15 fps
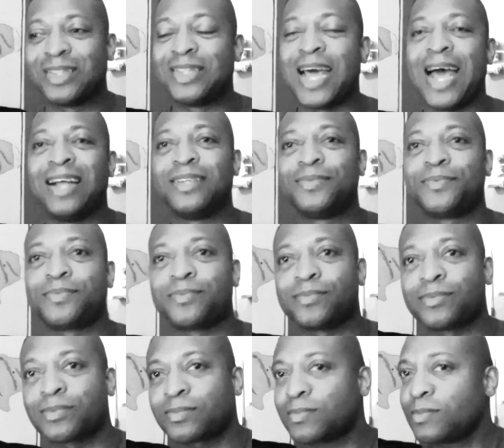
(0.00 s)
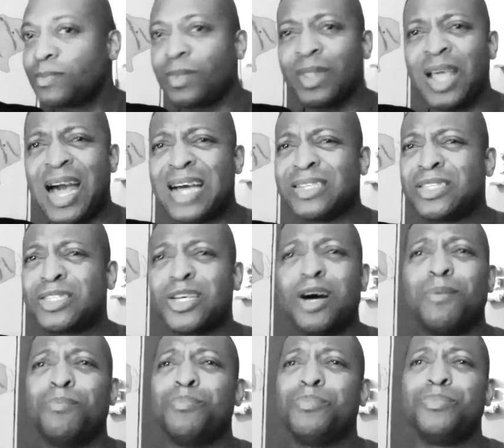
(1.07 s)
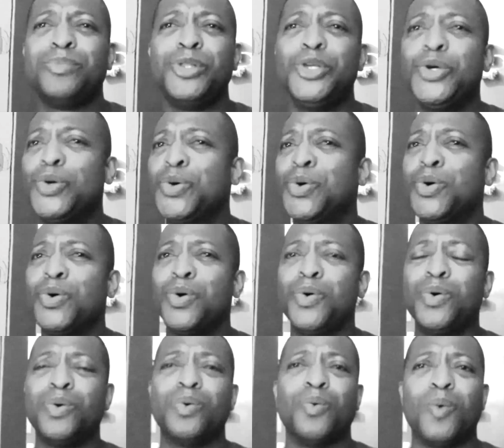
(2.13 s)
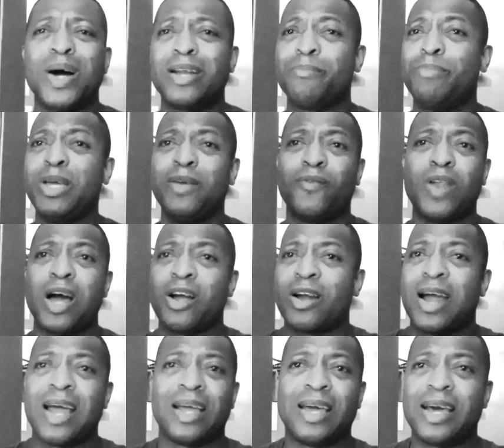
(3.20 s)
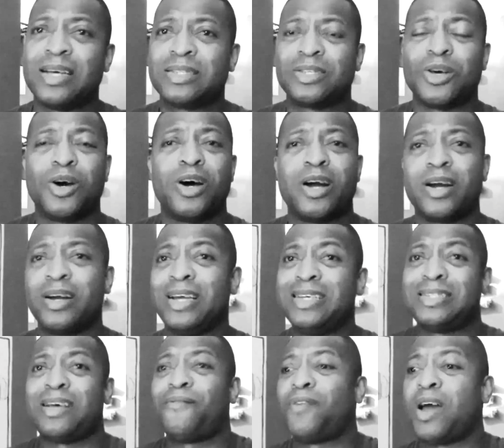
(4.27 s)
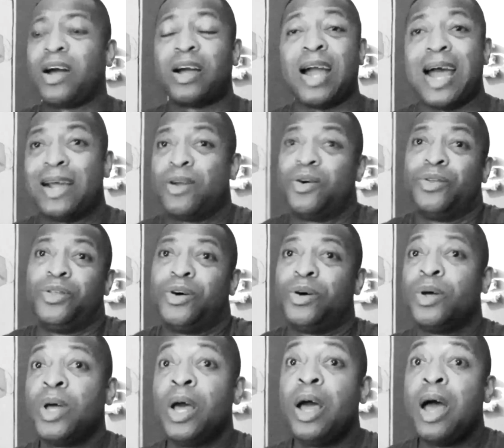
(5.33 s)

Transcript: That has some new wannabe vlogger, I guess, or is a vlogger. I don't know.